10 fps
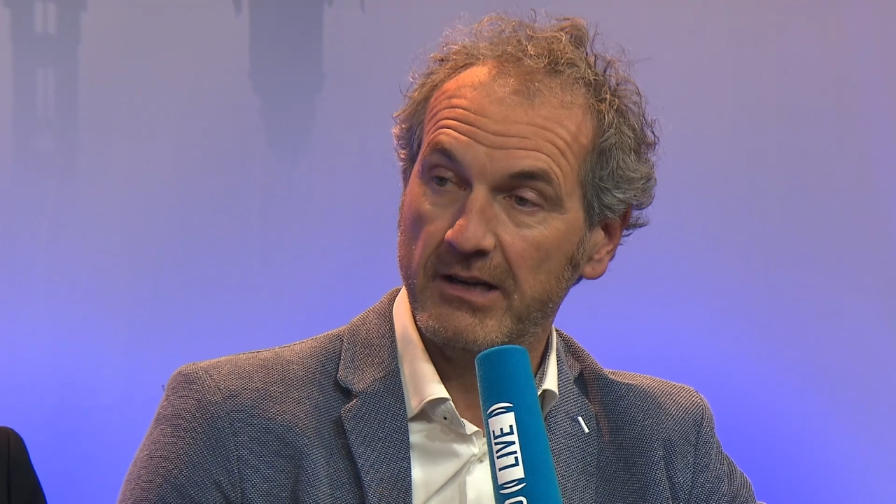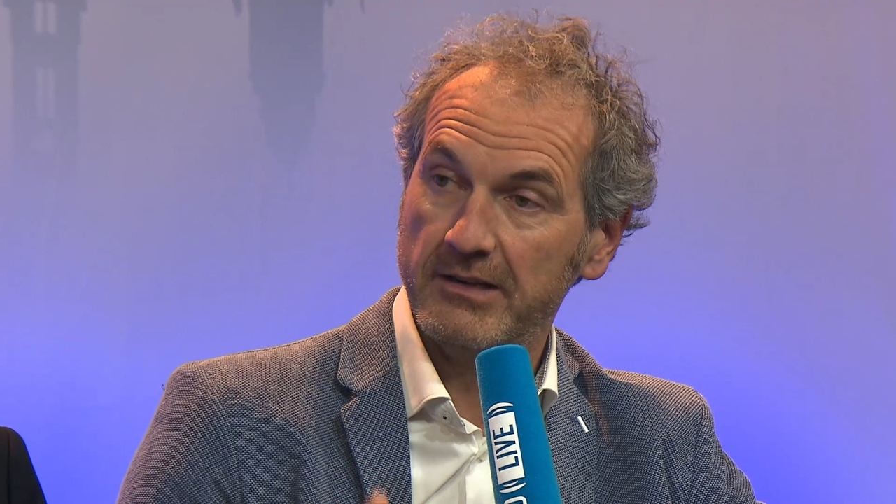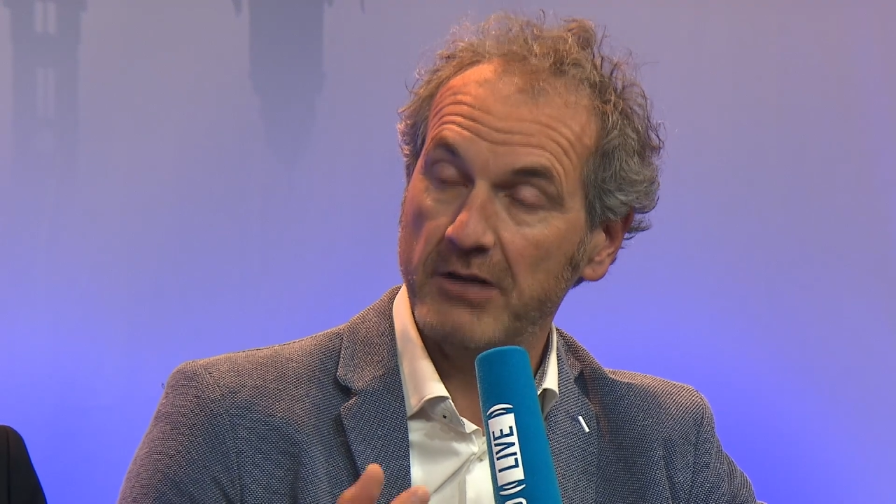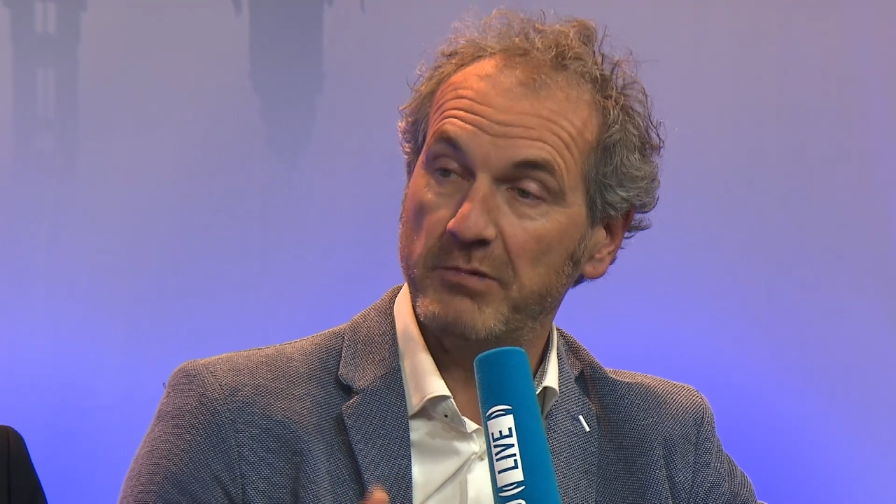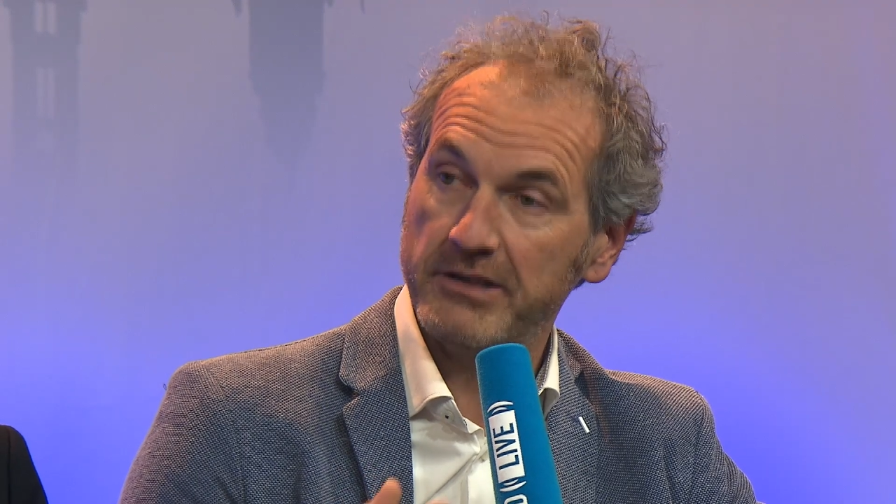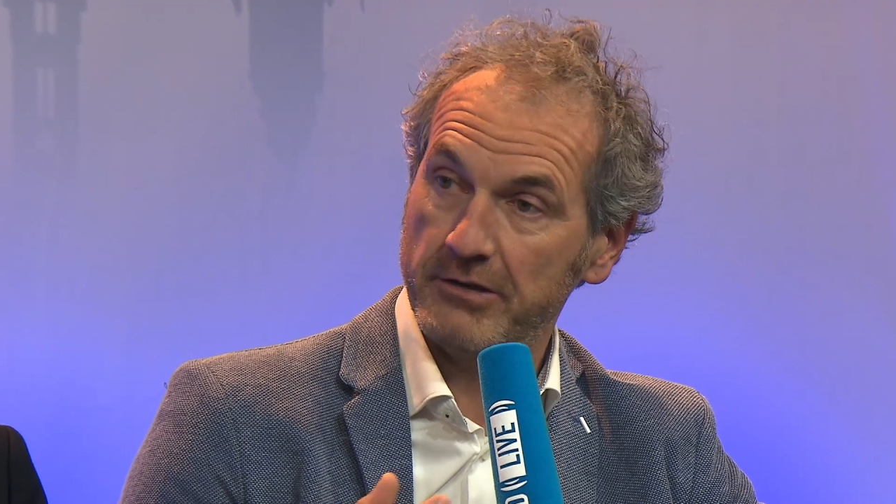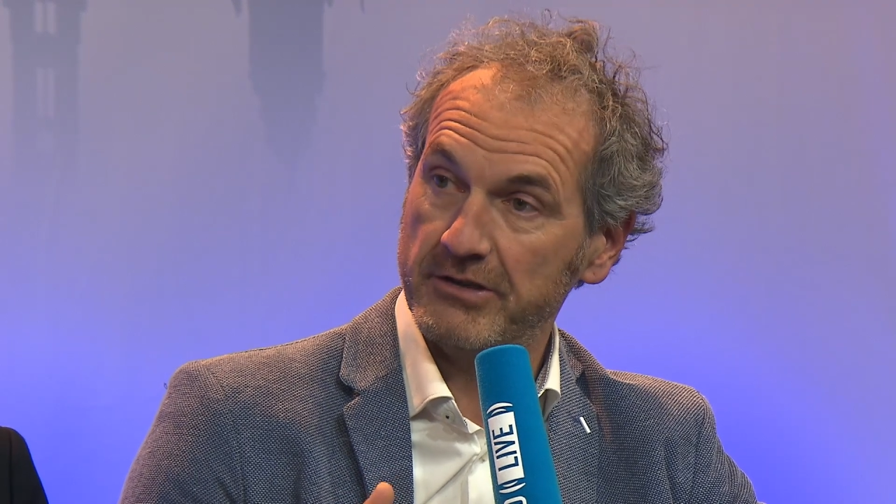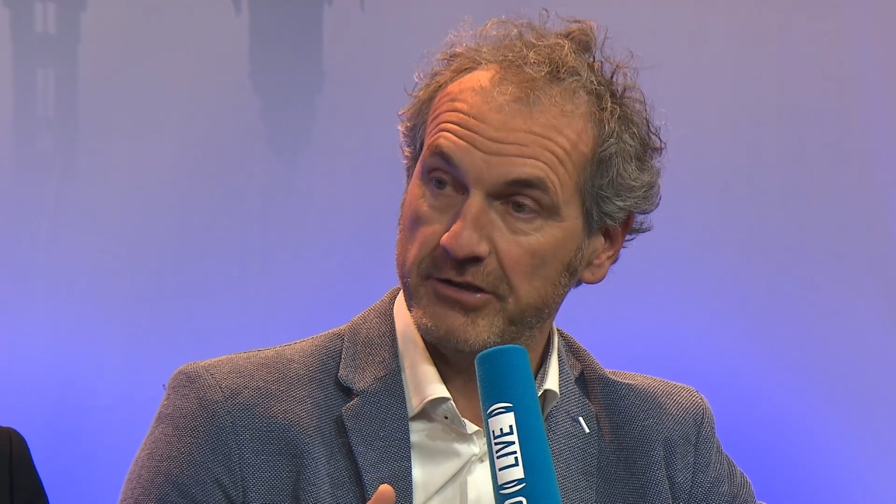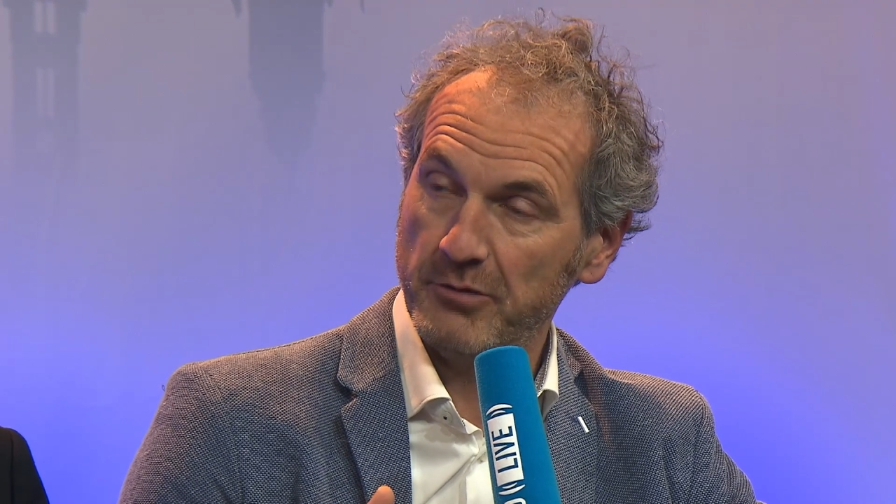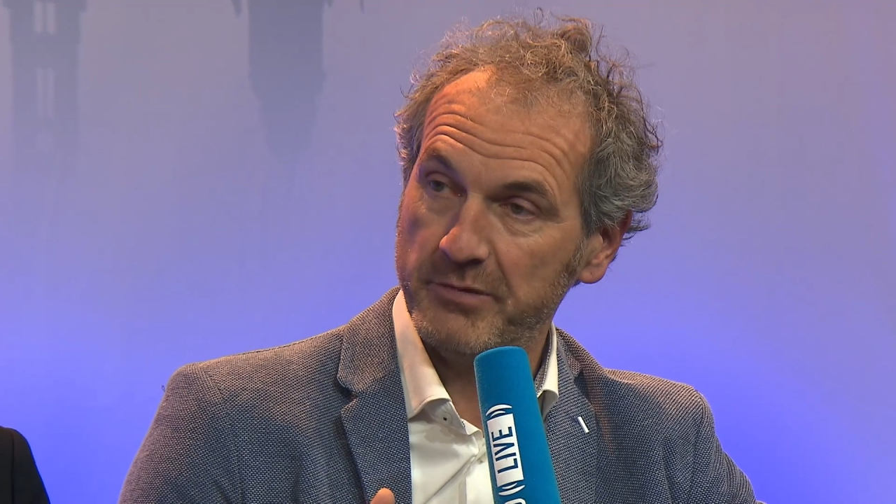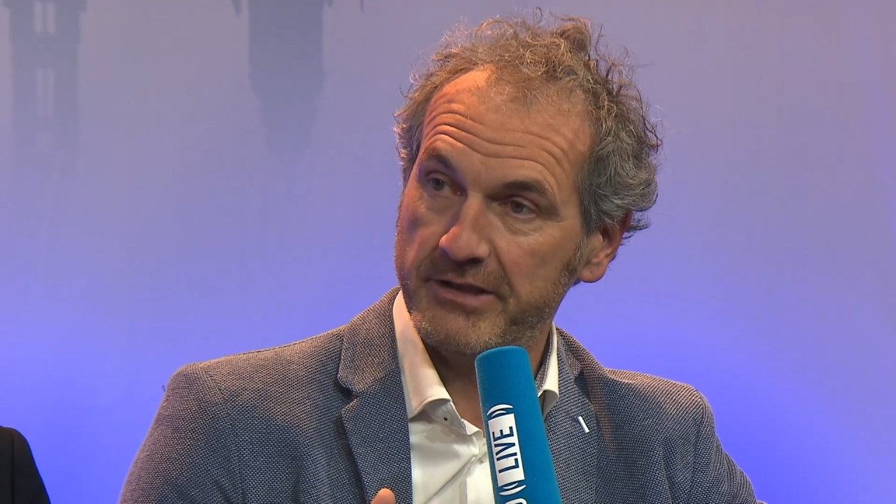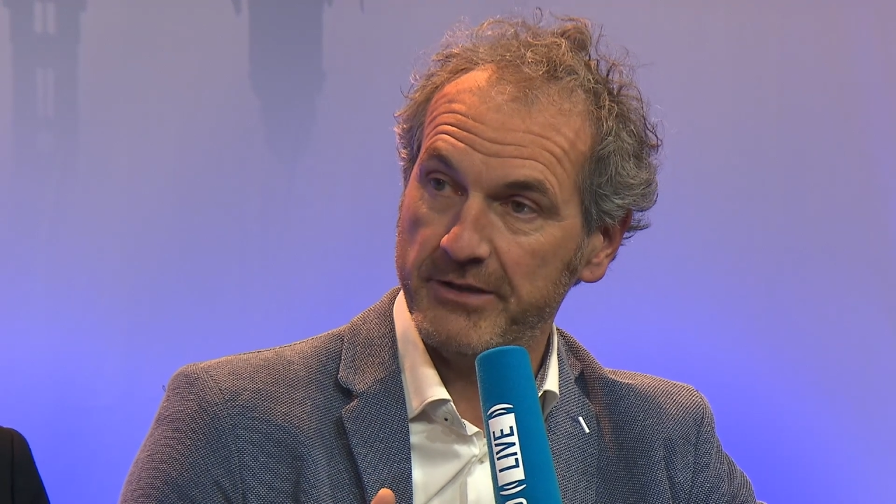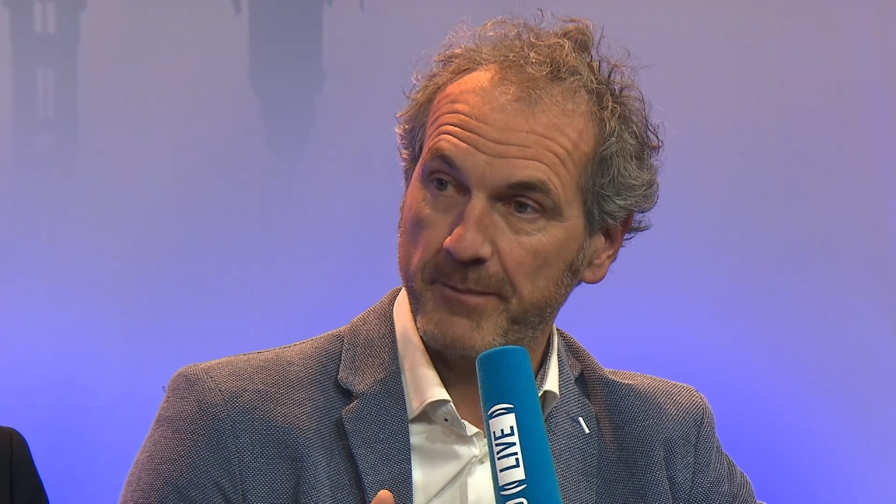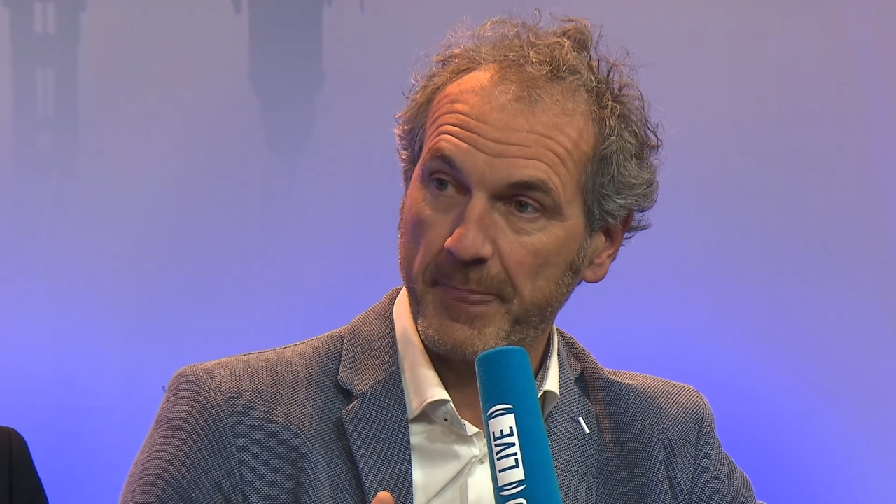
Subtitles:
diabetic retinopathy. Yeah.